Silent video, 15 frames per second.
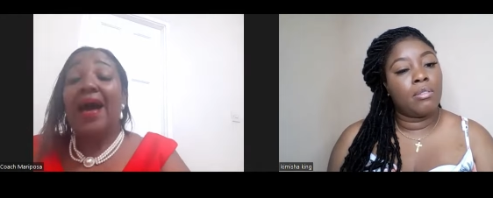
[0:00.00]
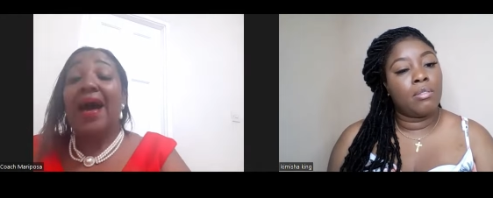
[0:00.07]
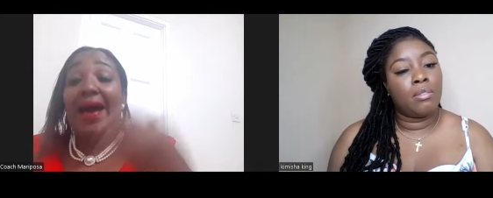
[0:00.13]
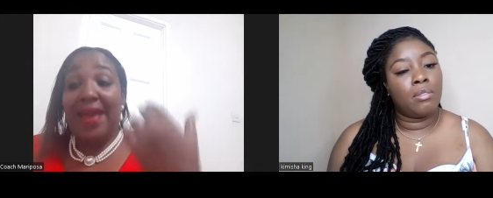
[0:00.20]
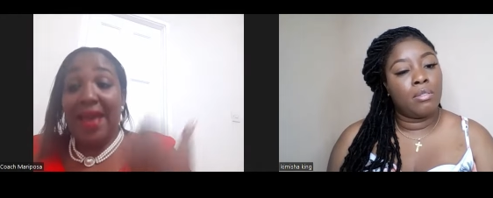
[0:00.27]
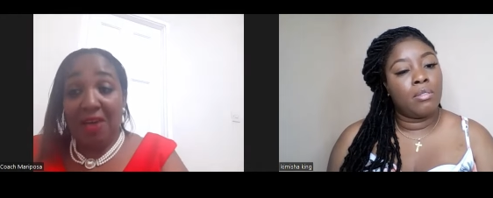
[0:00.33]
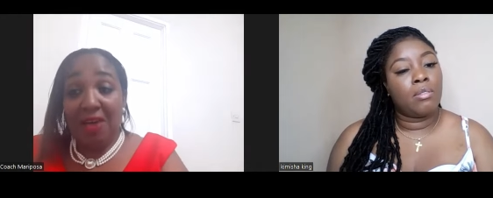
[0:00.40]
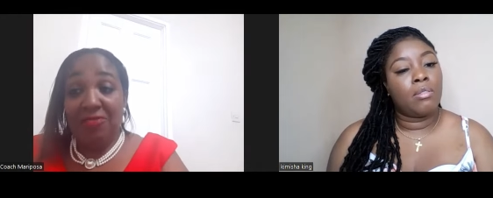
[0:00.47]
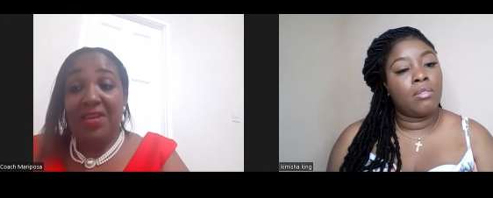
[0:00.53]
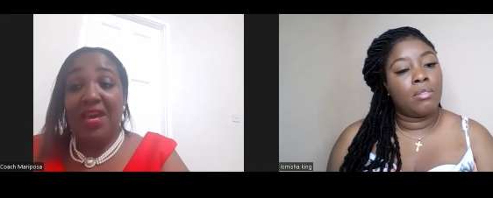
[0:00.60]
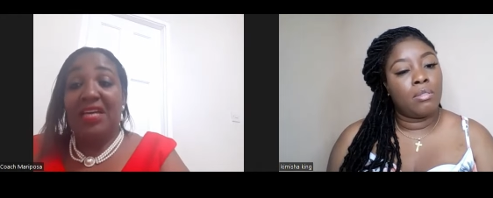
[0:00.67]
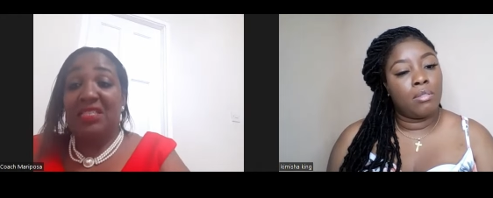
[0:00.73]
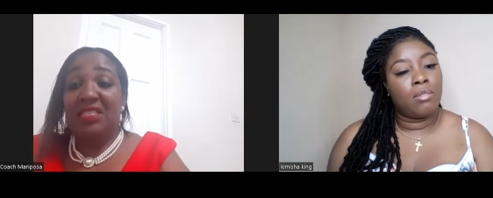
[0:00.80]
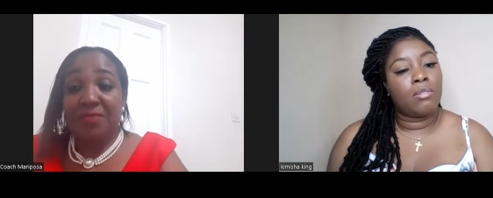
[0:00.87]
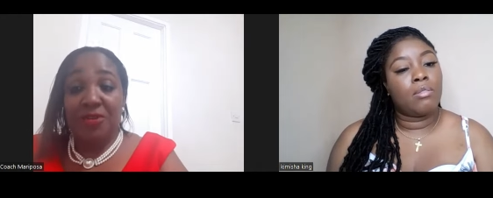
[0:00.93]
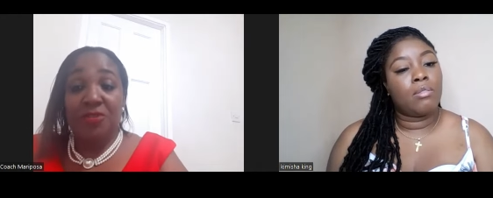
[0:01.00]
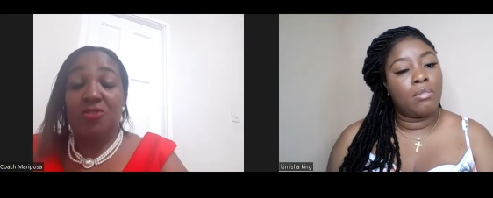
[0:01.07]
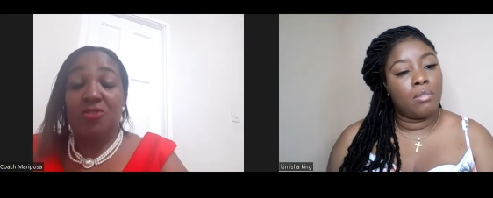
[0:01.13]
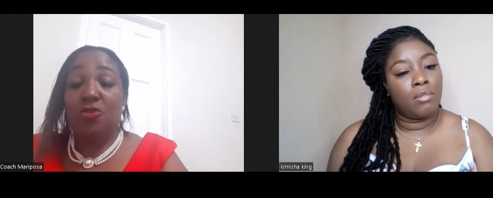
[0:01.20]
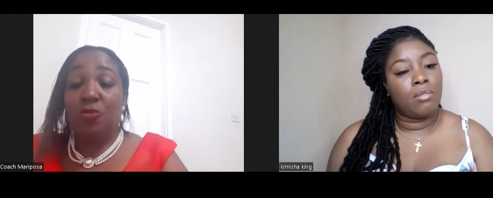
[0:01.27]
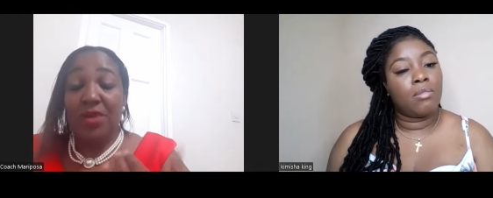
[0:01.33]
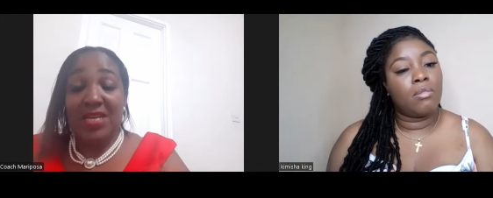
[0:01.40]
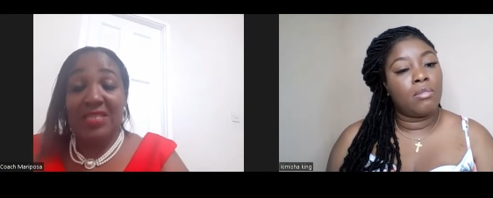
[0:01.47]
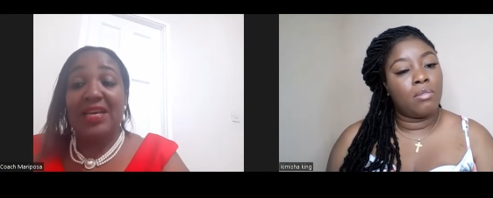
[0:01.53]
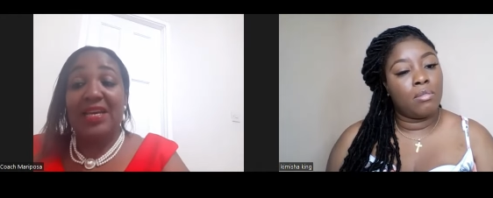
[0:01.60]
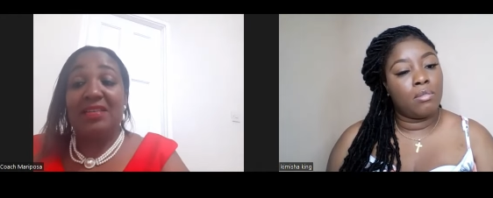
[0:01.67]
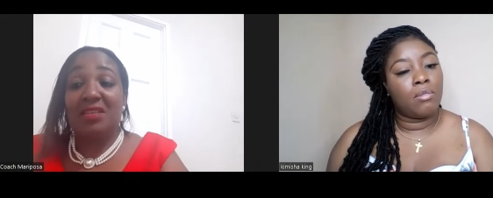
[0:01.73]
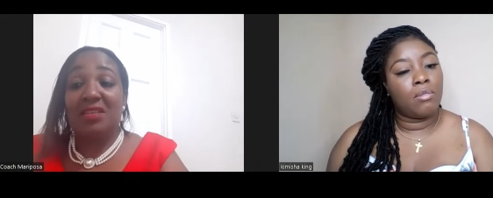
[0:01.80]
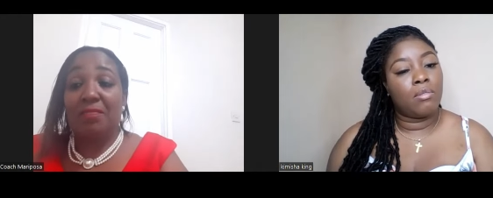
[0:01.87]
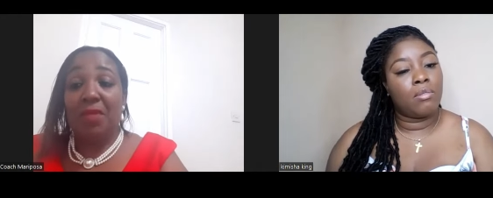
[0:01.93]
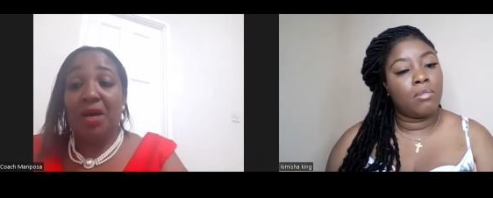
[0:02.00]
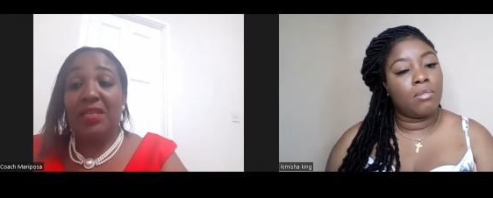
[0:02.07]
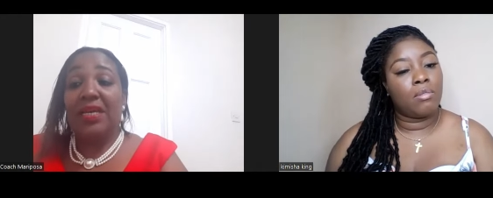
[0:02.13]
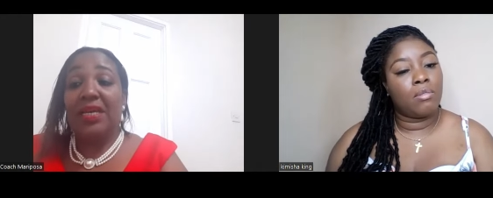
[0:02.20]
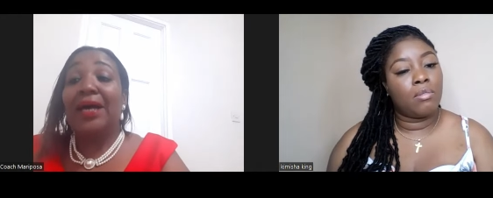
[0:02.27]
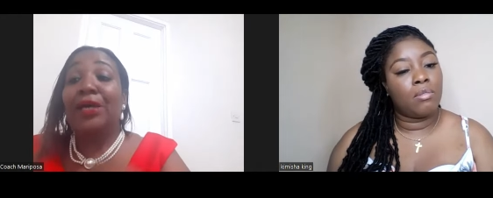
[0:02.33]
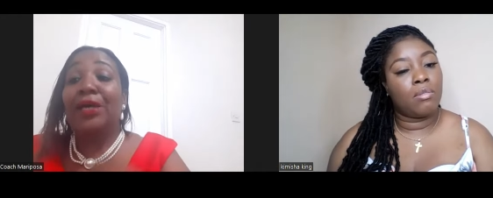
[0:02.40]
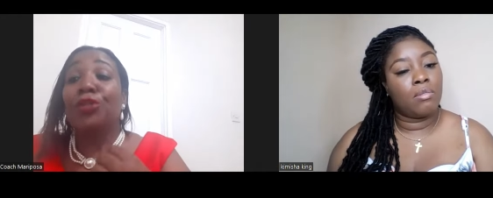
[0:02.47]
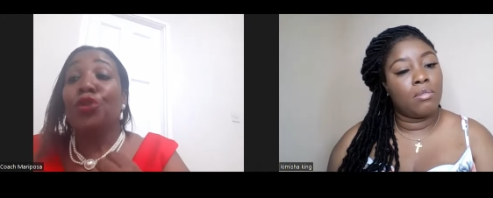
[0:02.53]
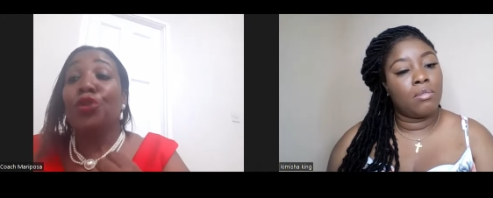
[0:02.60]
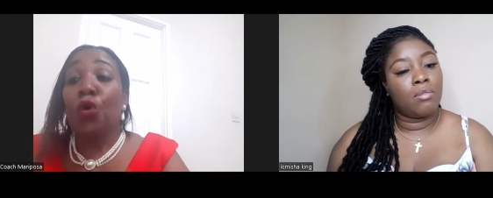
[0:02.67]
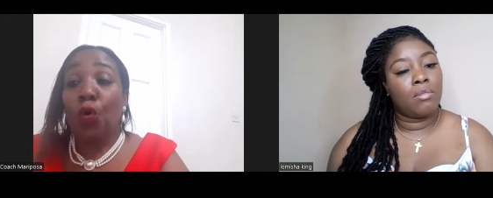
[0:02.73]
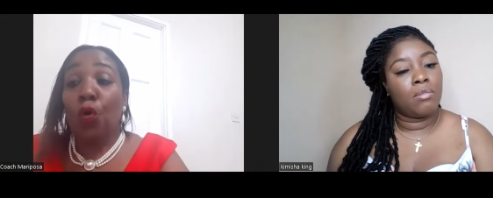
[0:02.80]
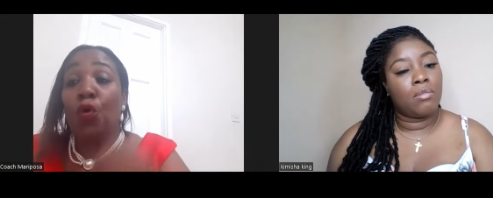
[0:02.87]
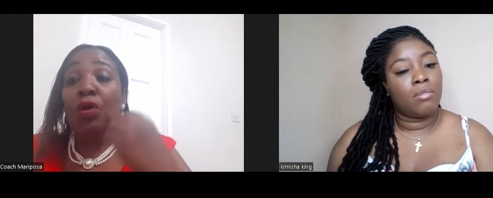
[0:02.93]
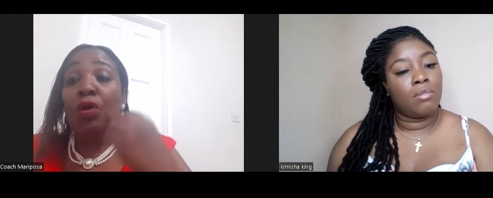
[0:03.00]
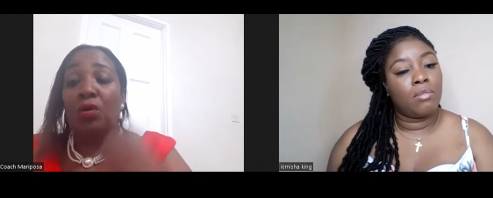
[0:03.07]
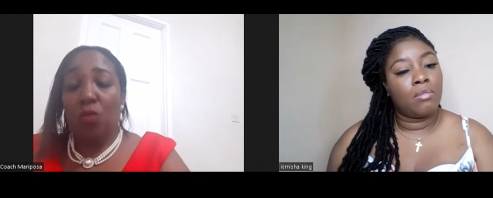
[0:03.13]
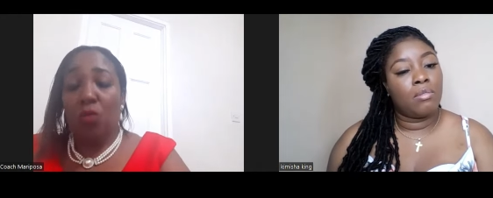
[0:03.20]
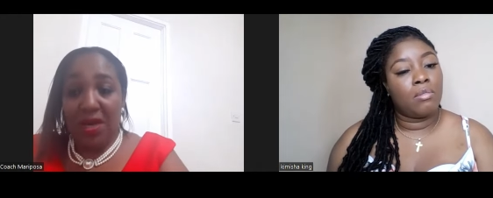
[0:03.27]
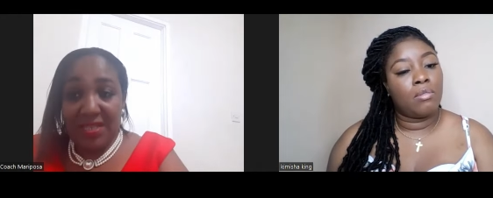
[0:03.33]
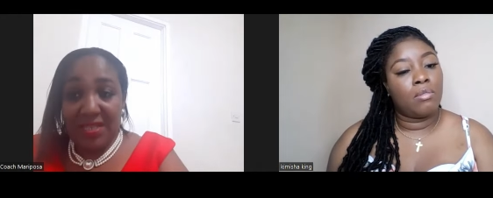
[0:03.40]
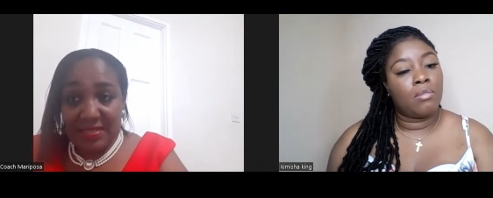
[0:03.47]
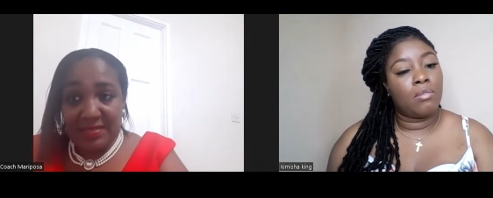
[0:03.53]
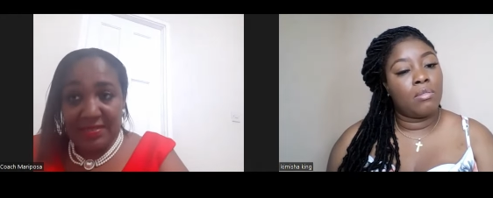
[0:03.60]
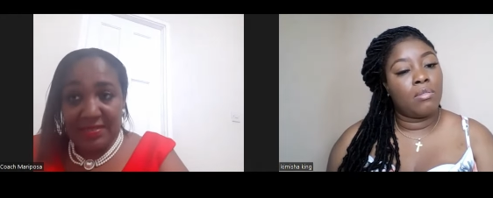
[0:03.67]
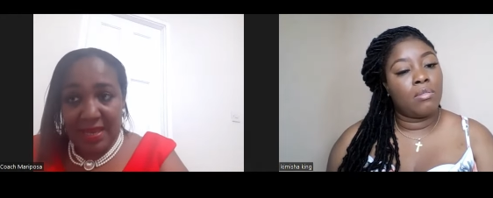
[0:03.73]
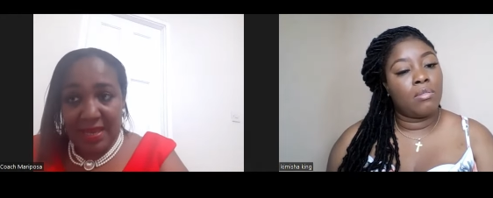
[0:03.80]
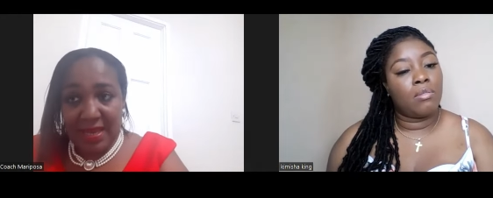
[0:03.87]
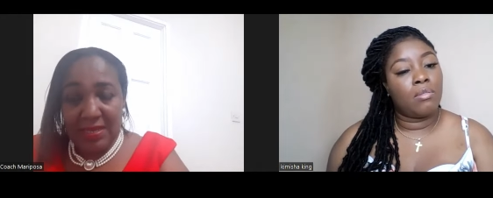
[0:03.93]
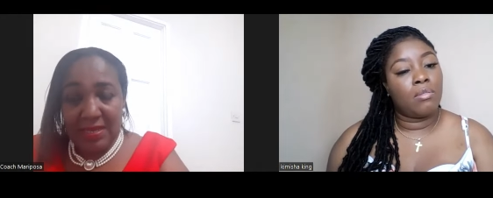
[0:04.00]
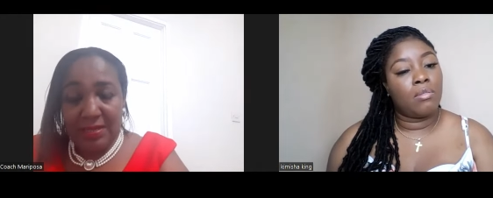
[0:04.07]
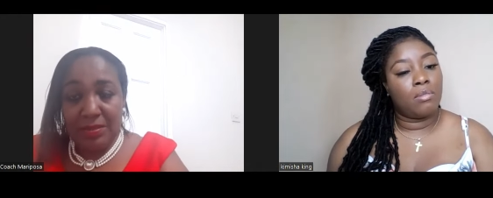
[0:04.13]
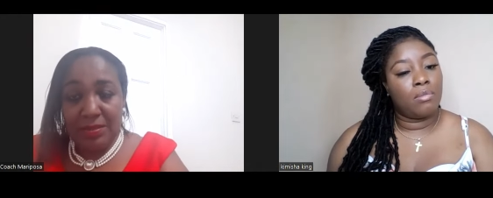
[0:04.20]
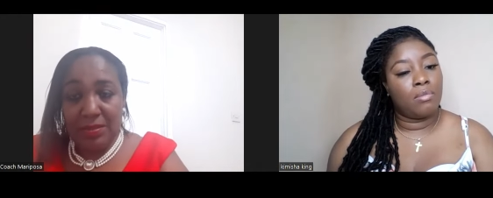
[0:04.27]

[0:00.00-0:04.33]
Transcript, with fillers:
Speaker 1: I have the experience. So when I tell somebody I know what it's like,